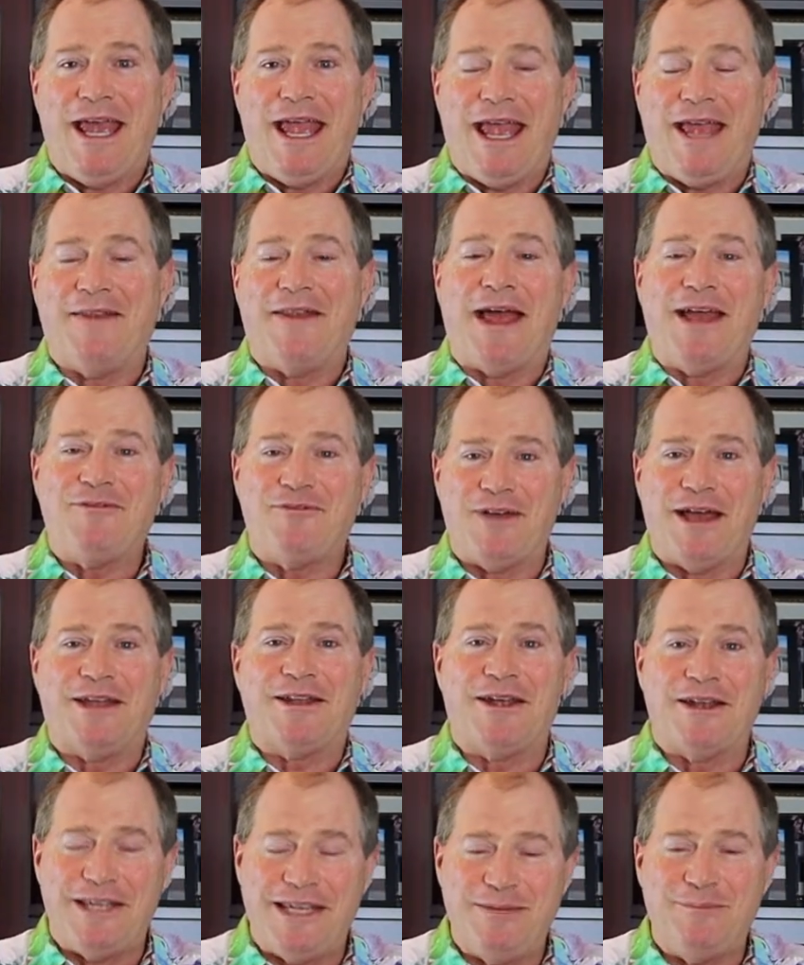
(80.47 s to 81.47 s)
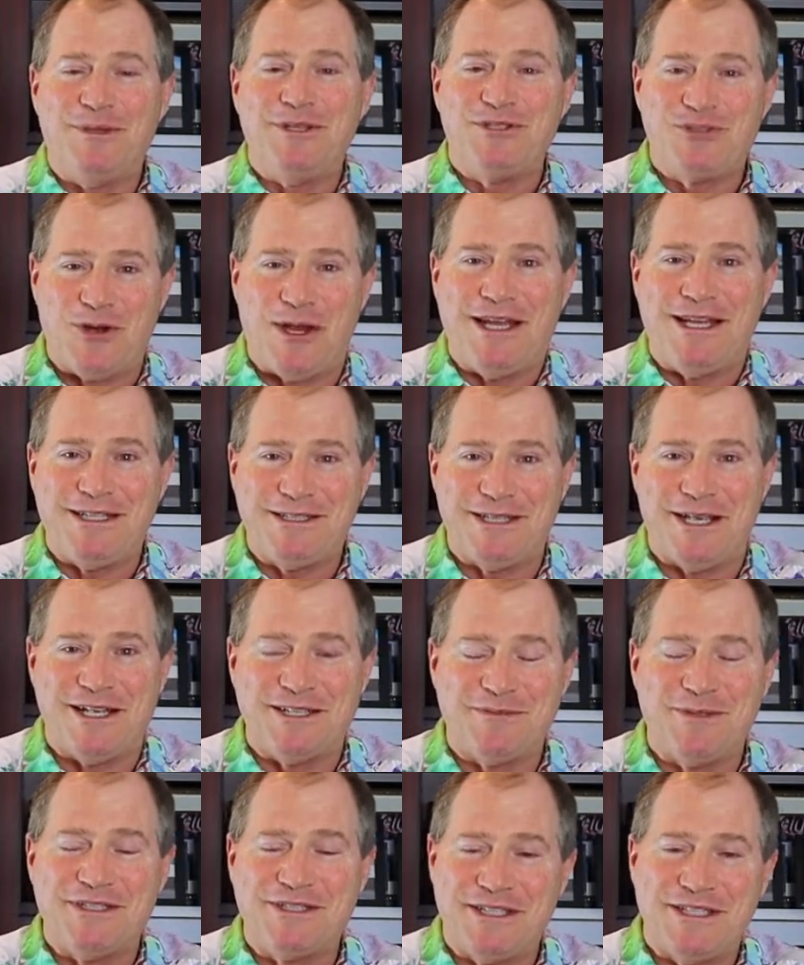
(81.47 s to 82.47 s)
And I found out he'd been training
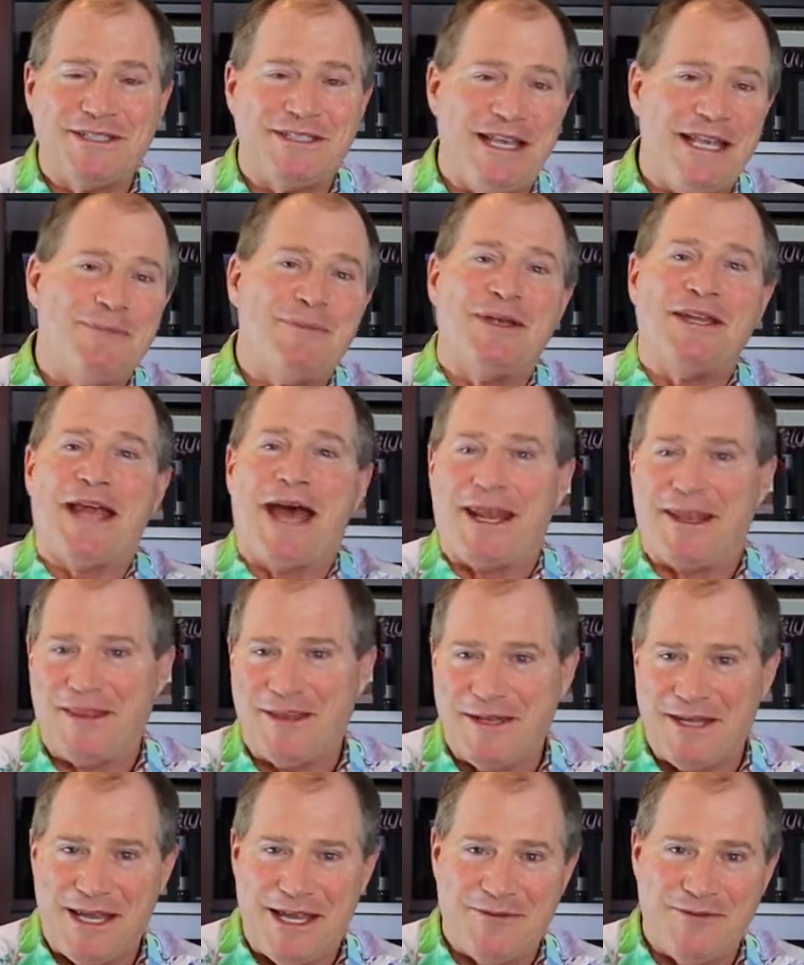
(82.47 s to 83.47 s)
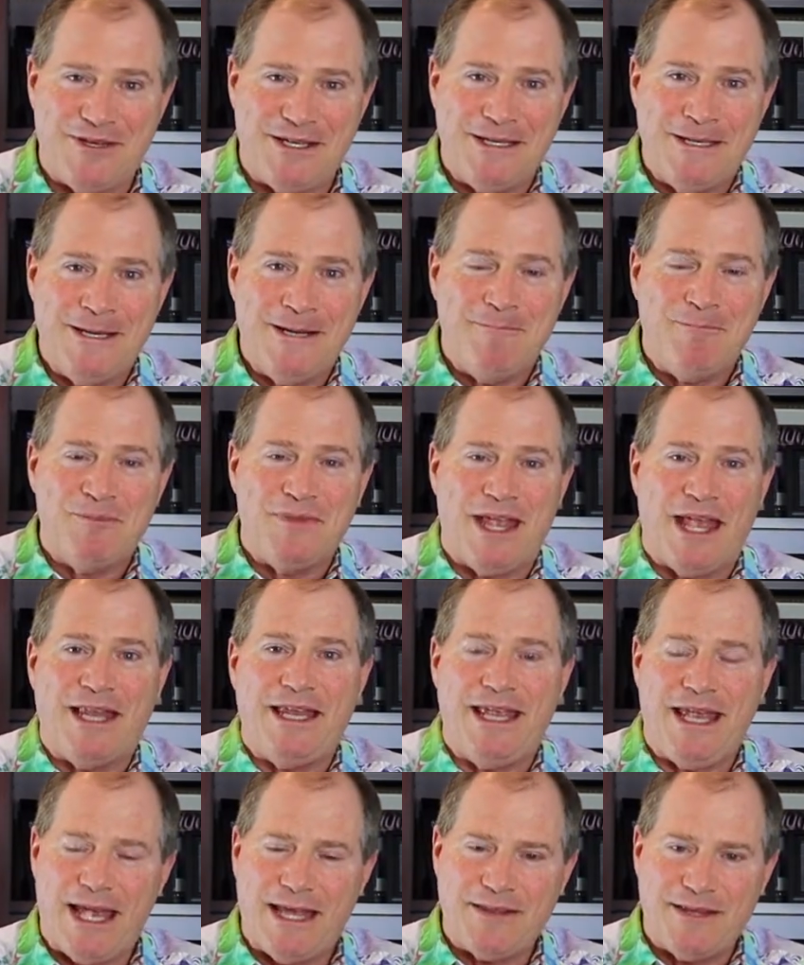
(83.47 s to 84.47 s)
salesmen since he'd been out of the Navy. And
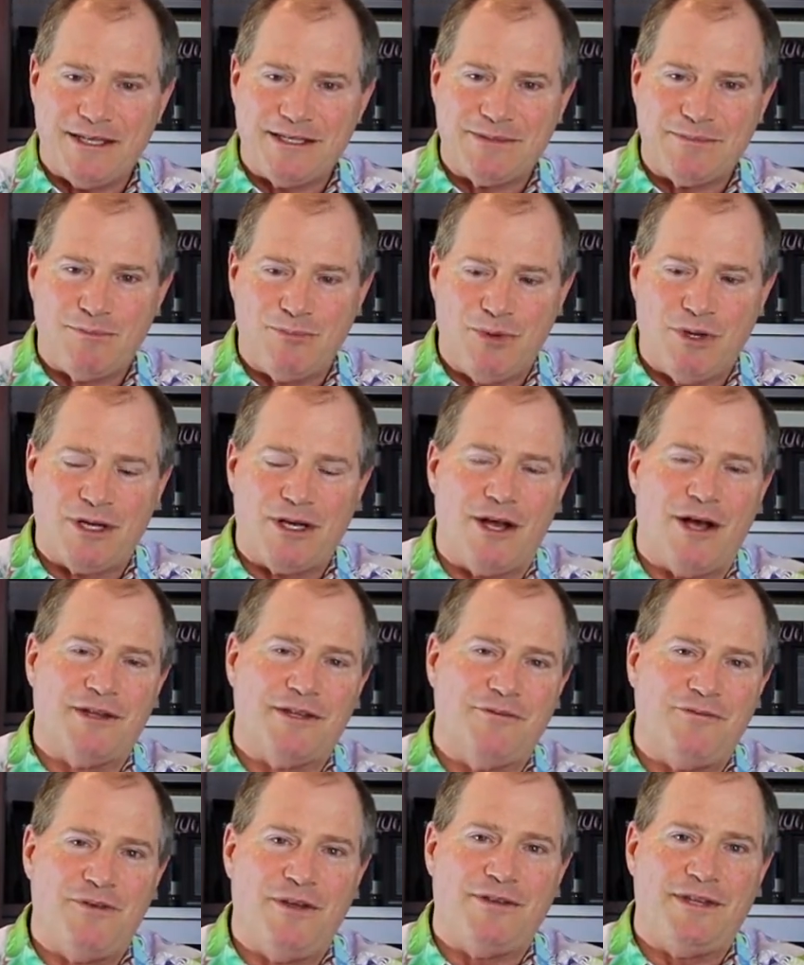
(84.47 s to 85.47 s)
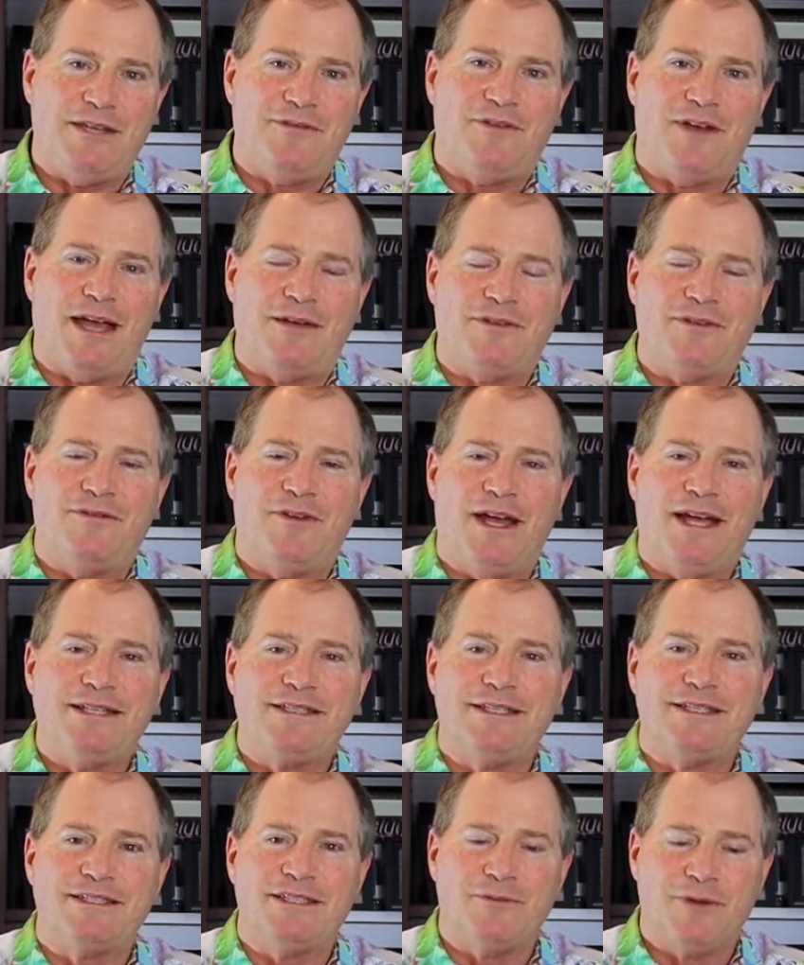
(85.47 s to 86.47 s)
he had this book called The 55
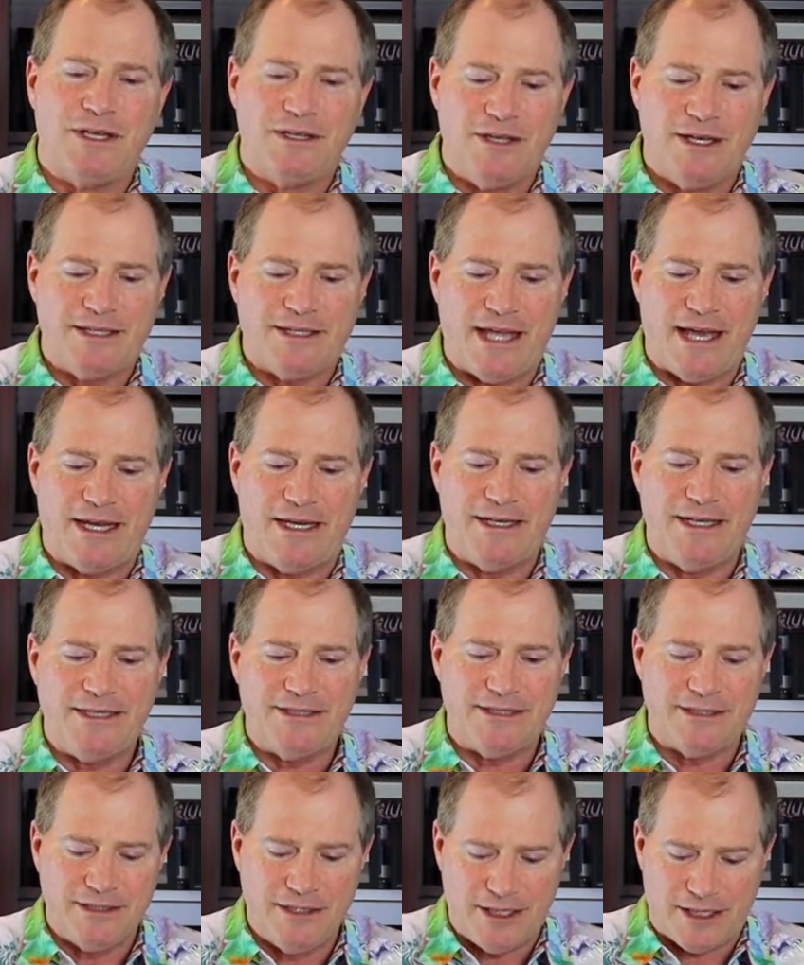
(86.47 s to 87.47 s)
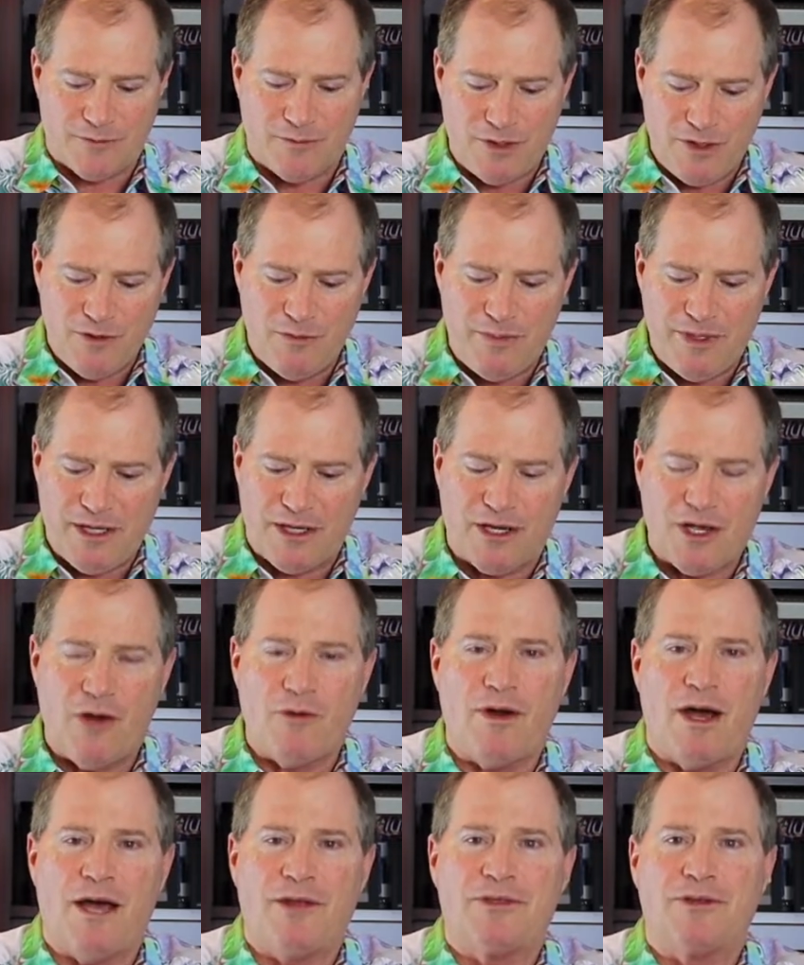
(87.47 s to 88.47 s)
Advices, and we looked at it and he said, "Look, will you be a
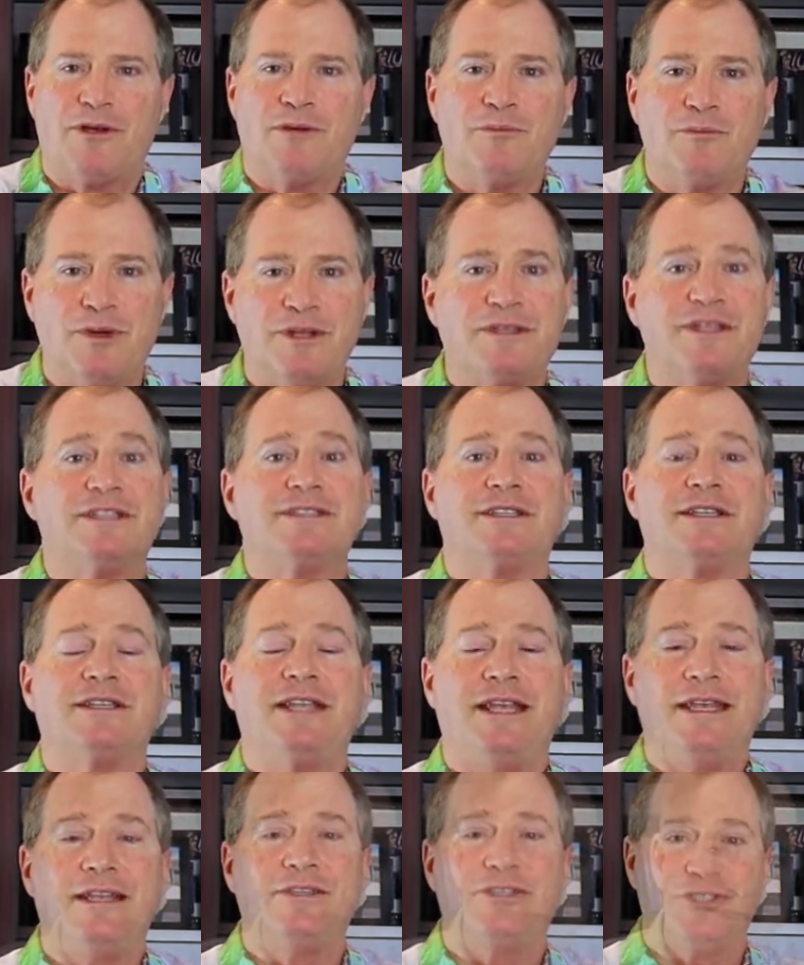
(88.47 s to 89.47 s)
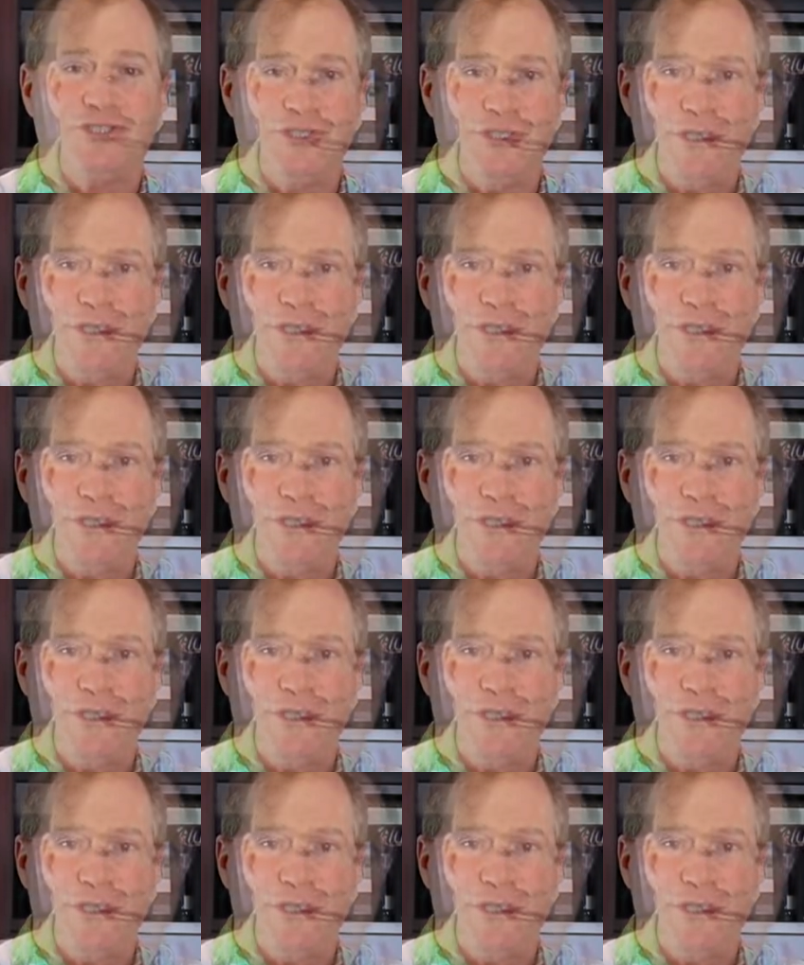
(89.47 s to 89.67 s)
co-author and put this in English?"